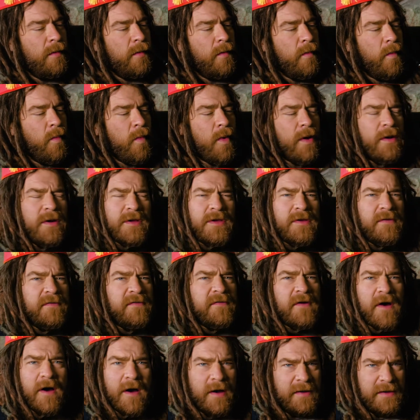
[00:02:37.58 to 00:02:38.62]
"What are you
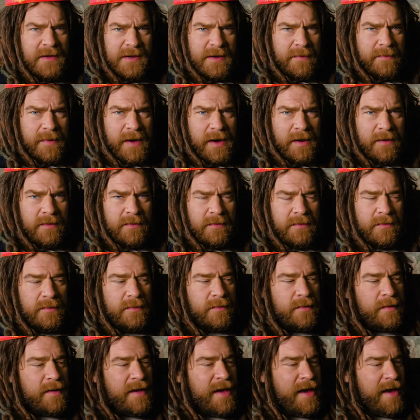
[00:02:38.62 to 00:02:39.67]
talking about?"
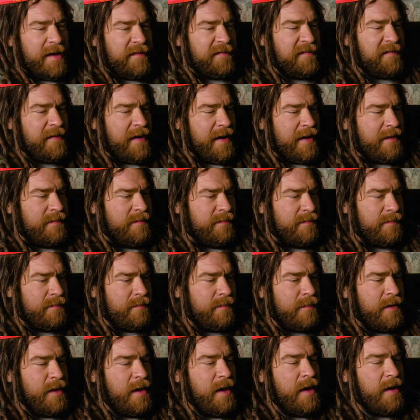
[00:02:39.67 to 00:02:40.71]
asked Todd.
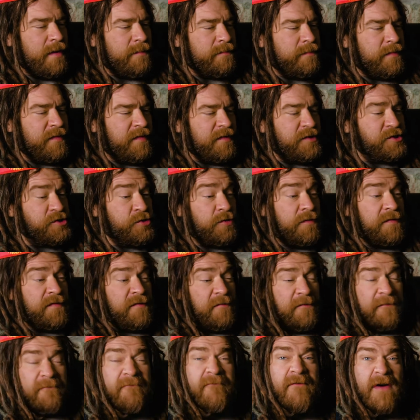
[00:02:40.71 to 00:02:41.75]
Mrs. Jules
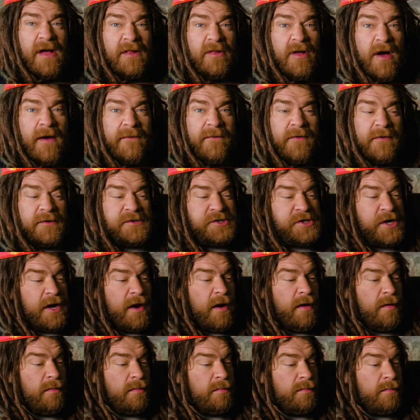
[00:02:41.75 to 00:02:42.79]
nearly fell off her
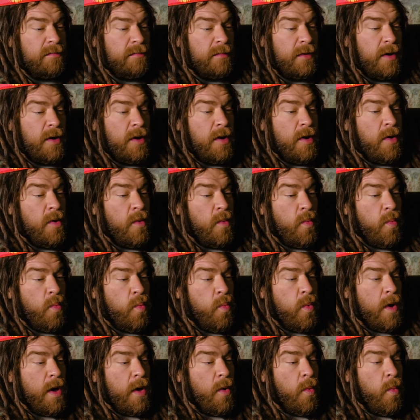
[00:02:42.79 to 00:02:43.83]
chair.
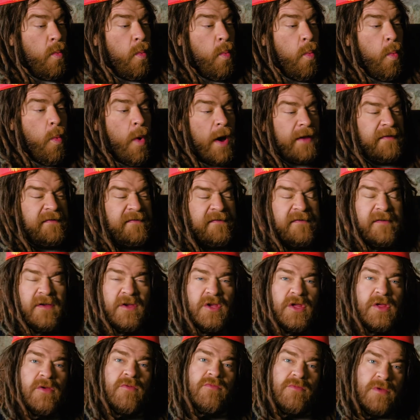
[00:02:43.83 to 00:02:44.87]
"Well, what do
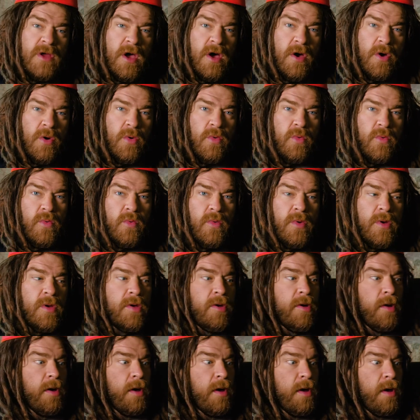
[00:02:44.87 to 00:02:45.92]
you know?
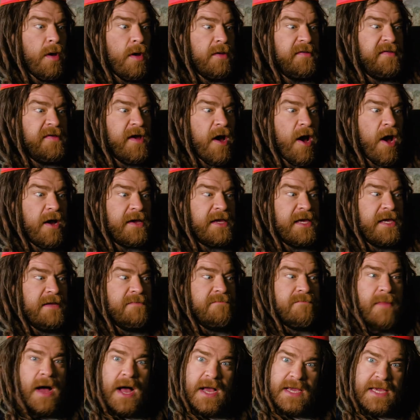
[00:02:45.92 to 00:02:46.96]
A
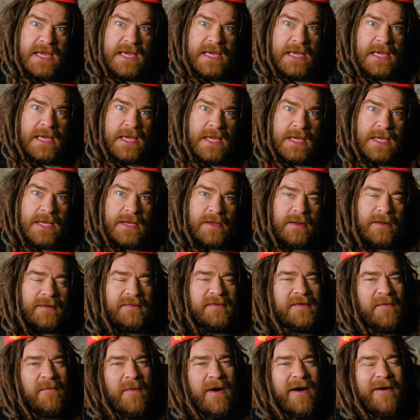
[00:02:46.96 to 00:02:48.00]
talking monkey.
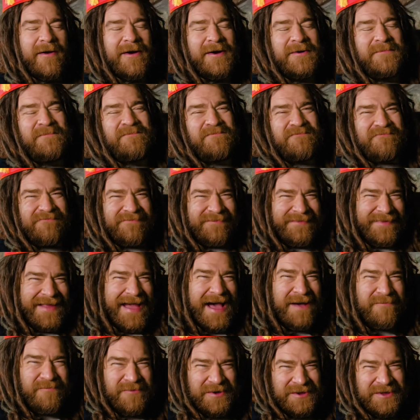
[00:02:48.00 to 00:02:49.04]
Tomorrow,
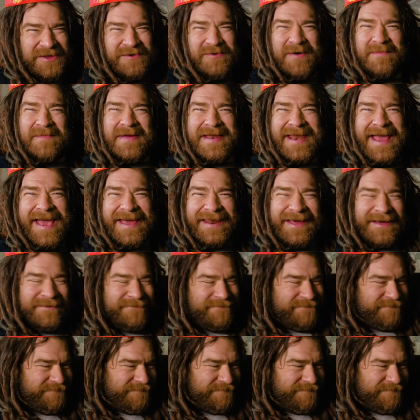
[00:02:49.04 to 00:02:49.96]
I'll bring you a banana."